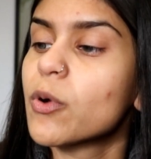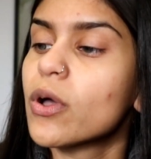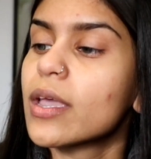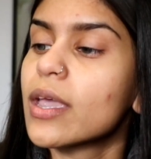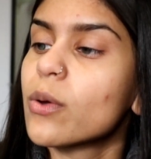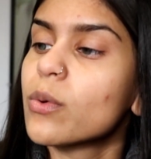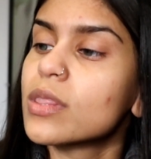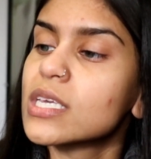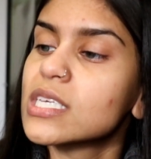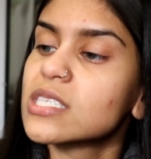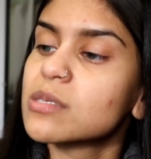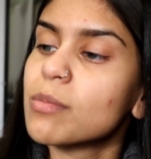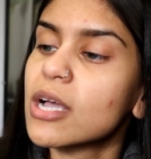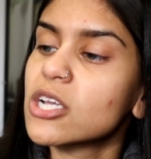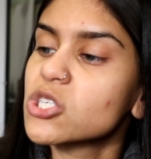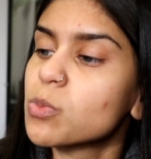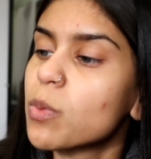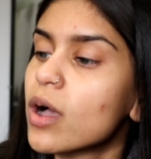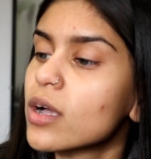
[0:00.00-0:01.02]
going in with the
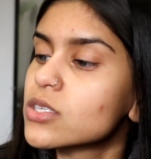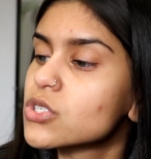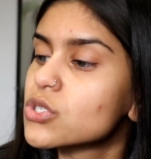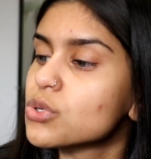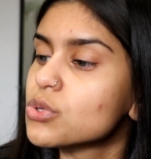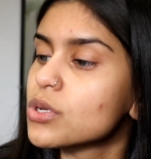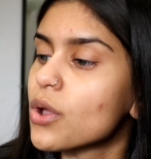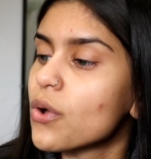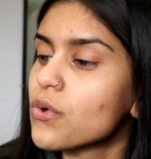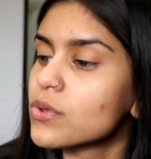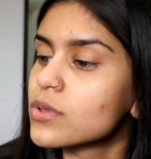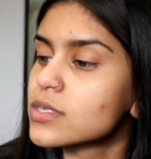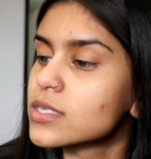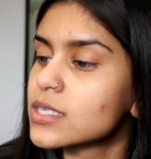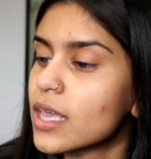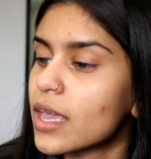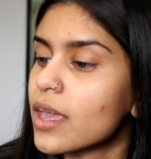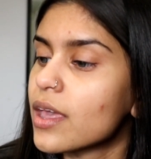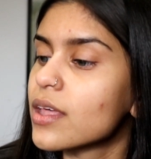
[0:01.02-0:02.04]
Smashbox Studio
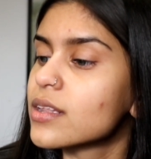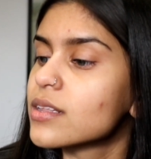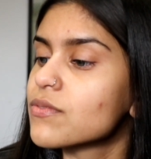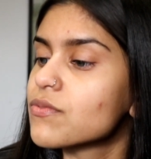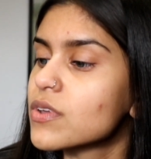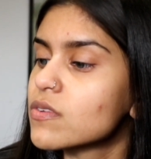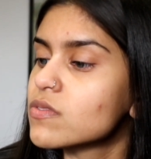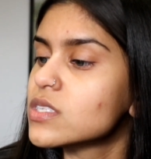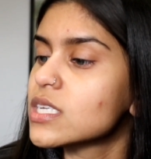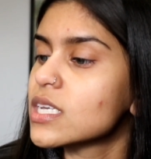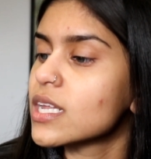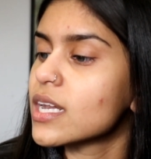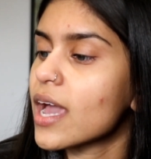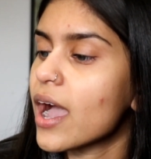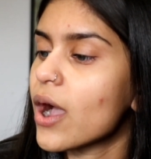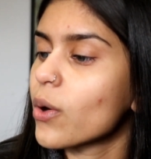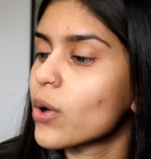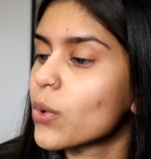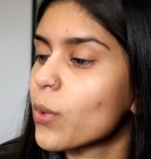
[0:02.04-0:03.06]
Skin
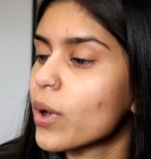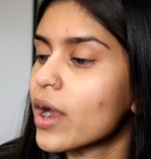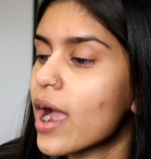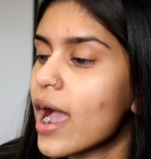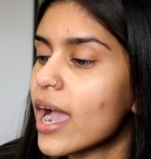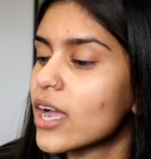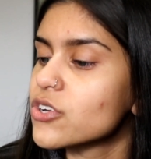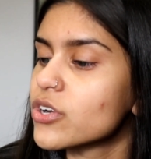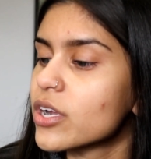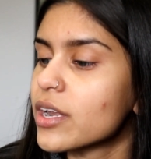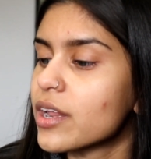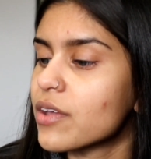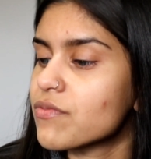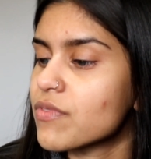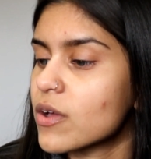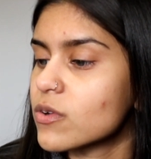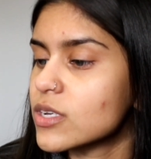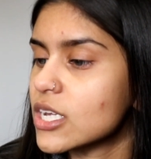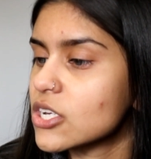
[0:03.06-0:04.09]
15-Hour Wear
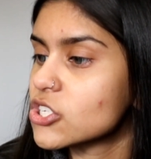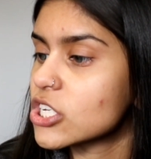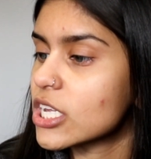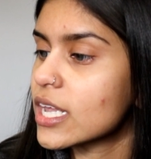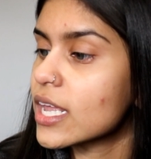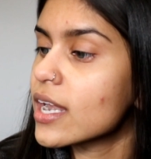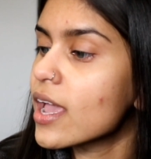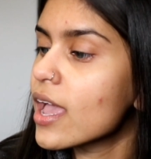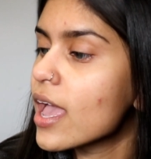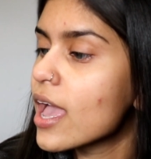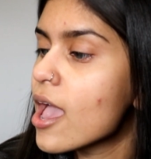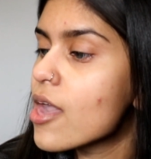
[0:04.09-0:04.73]
Hydrating Foundation.